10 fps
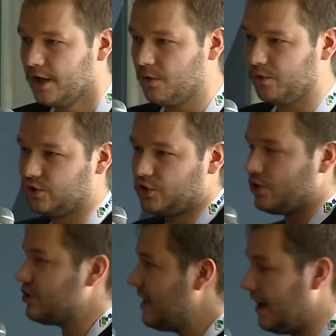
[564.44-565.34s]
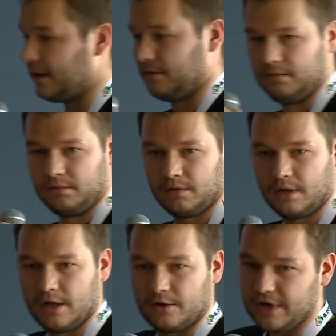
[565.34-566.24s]
He was just there,
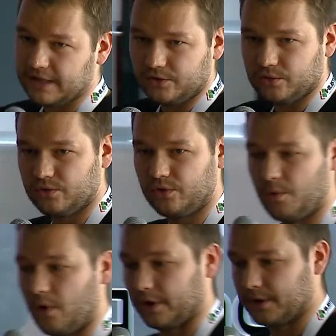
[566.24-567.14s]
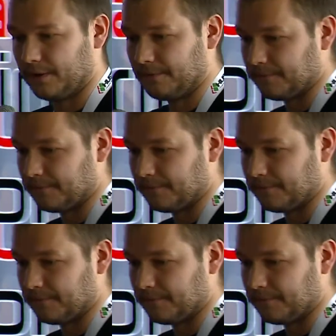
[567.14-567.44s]
ready to do the work.